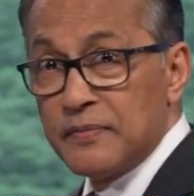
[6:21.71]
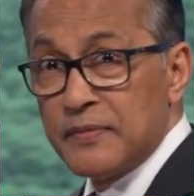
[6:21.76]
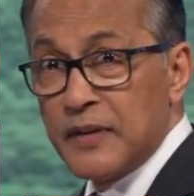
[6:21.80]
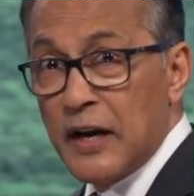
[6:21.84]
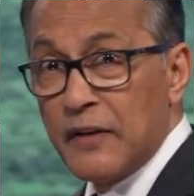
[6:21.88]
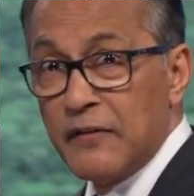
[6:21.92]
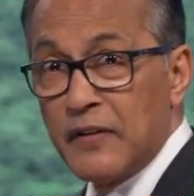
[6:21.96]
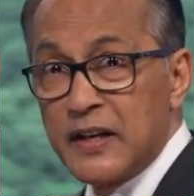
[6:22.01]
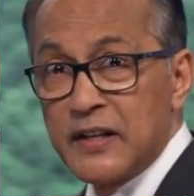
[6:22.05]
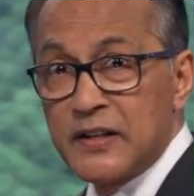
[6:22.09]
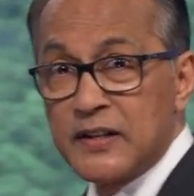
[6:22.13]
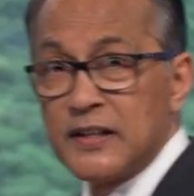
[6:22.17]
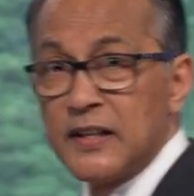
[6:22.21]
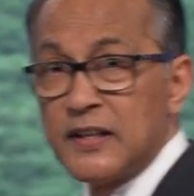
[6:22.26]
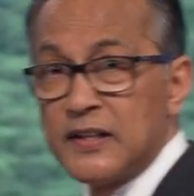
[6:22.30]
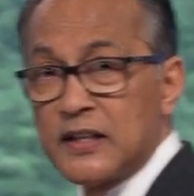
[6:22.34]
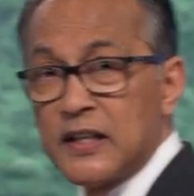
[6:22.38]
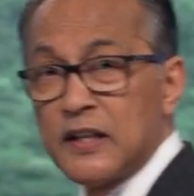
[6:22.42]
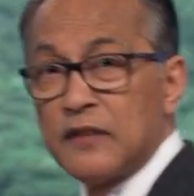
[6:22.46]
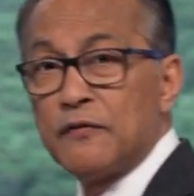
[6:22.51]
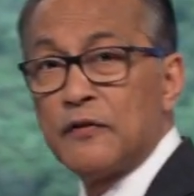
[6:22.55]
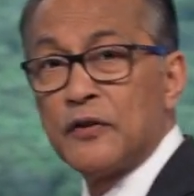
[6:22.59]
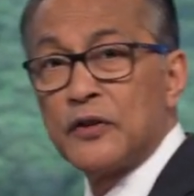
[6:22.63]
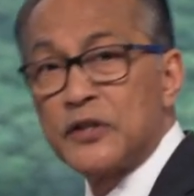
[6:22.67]
have
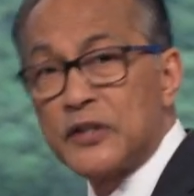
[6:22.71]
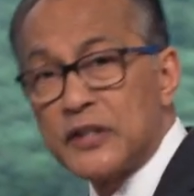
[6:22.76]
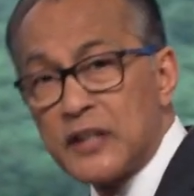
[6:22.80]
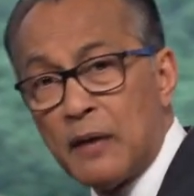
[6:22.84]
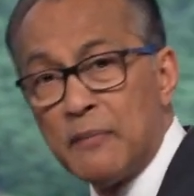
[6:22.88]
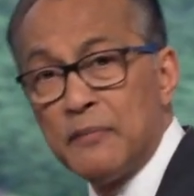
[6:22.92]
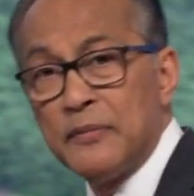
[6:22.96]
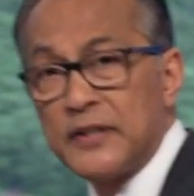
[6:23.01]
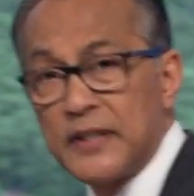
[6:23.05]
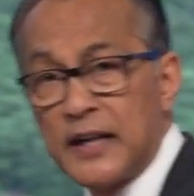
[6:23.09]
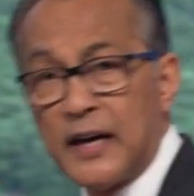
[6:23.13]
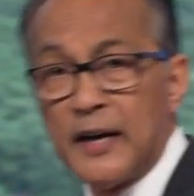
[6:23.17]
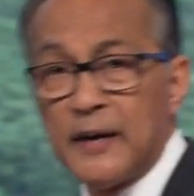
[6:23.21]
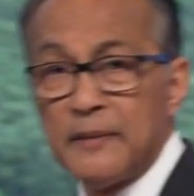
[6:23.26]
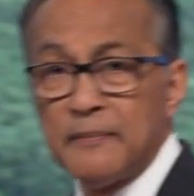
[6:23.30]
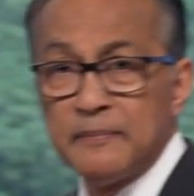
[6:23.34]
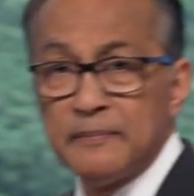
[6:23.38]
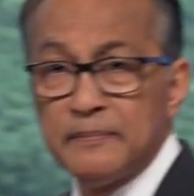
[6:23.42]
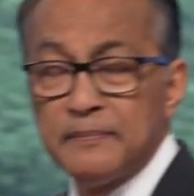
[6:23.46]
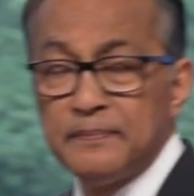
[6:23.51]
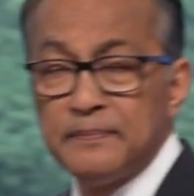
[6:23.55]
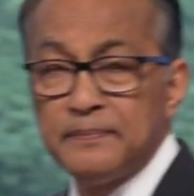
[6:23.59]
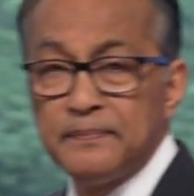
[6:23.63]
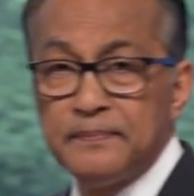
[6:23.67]
existed for some time,
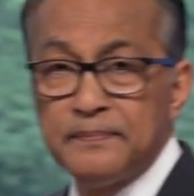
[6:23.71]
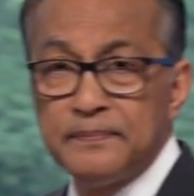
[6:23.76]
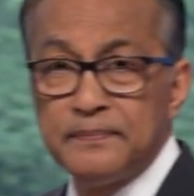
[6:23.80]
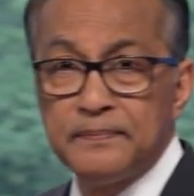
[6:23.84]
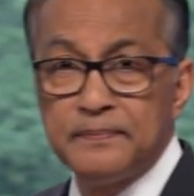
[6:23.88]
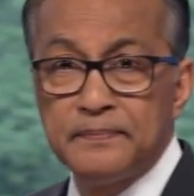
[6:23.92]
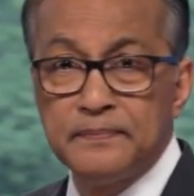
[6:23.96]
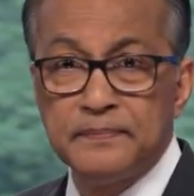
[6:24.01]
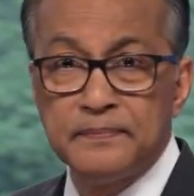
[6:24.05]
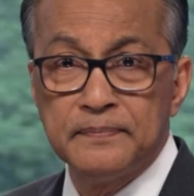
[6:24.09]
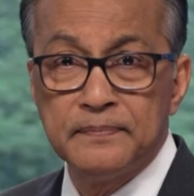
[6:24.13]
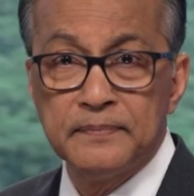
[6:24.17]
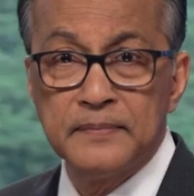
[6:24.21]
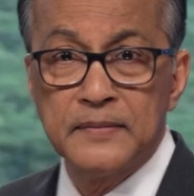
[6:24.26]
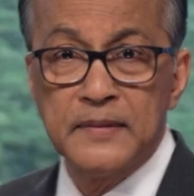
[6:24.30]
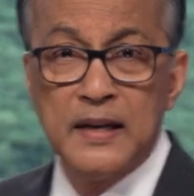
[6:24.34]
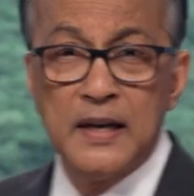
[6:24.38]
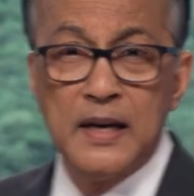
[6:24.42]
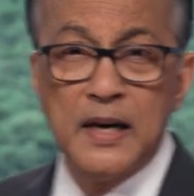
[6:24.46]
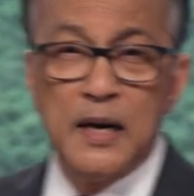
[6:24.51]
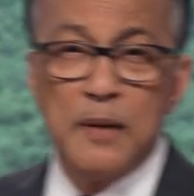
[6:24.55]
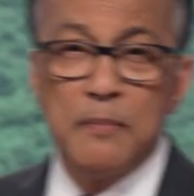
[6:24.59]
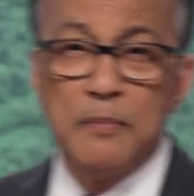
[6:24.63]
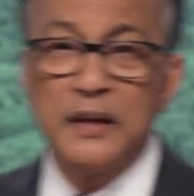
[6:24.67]

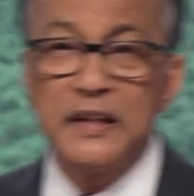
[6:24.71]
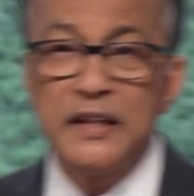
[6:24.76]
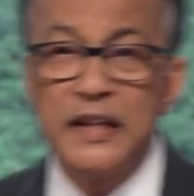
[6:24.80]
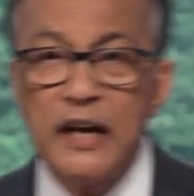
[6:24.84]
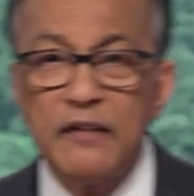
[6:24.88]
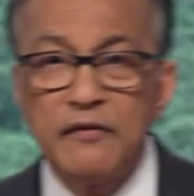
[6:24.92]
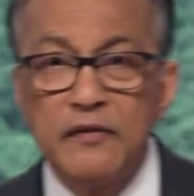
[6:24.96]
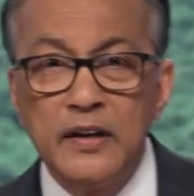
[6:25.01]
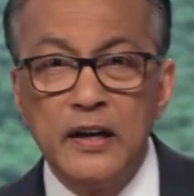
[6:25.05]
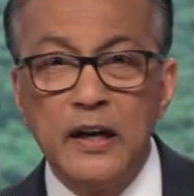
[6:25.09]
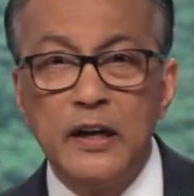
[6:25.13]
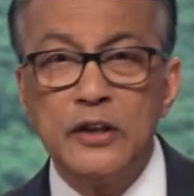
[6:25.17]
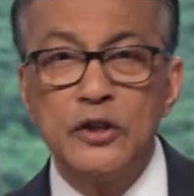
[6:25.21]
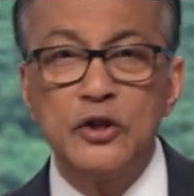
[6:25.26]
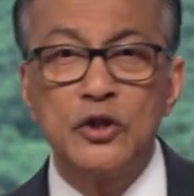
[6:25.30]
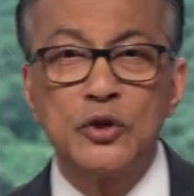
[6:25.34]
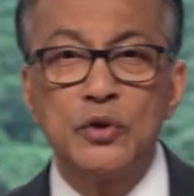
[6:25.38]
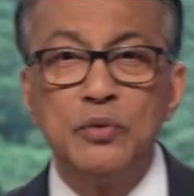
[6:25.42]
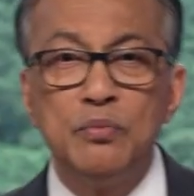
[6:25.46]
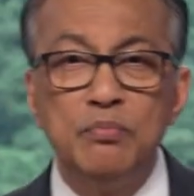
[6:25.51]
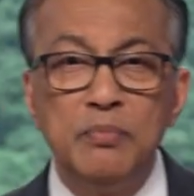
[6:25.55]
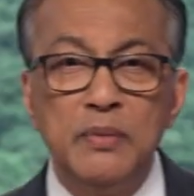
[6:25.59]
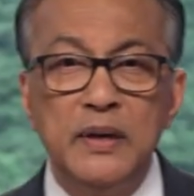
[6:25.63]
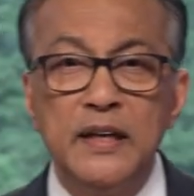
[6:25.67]
but they have yet to
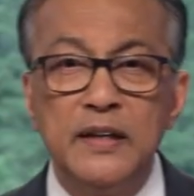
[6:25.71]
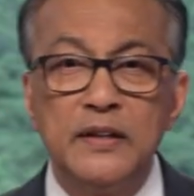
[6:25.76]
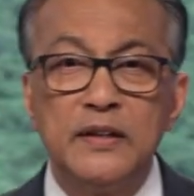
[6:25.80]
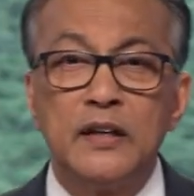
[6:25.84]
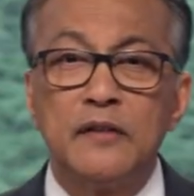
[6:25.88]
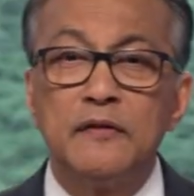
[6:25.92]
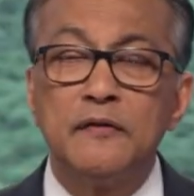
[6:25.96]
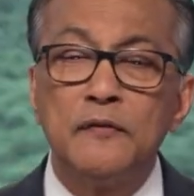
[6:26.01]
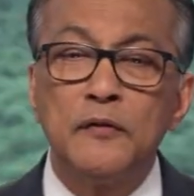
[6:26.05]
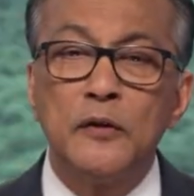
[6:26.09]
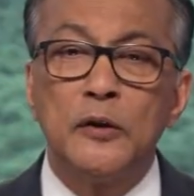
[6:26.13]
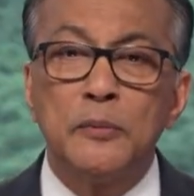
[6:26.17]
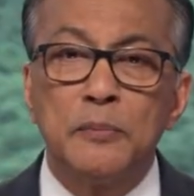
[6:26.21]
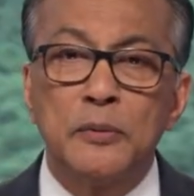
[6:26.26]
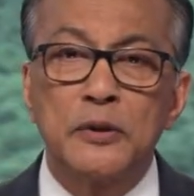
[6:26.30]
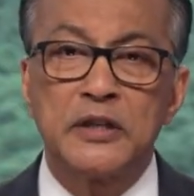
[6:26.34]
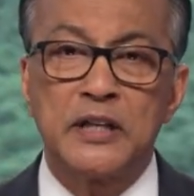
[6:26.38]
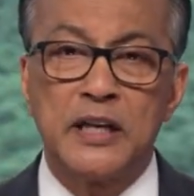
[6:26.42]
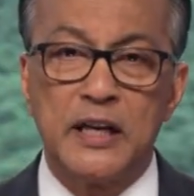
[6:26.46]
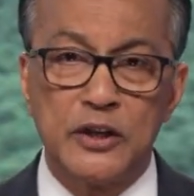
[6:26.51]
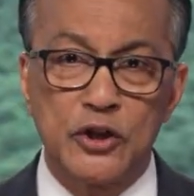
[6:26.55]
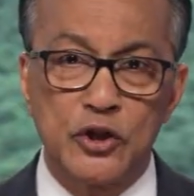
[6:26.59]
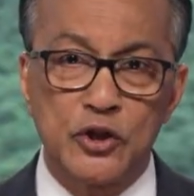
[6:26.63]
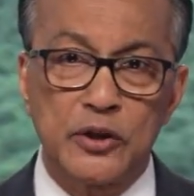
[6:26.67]
meet their full
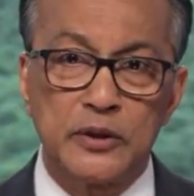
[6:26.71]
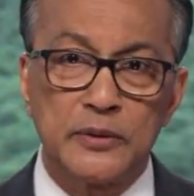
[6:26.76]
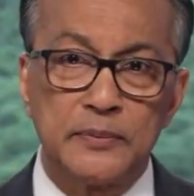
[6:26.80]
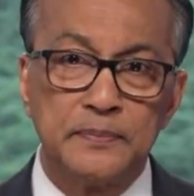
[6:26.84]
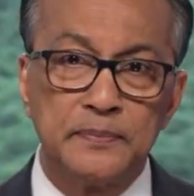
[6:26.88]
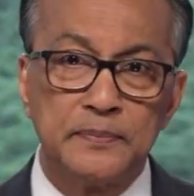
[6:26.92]
potential.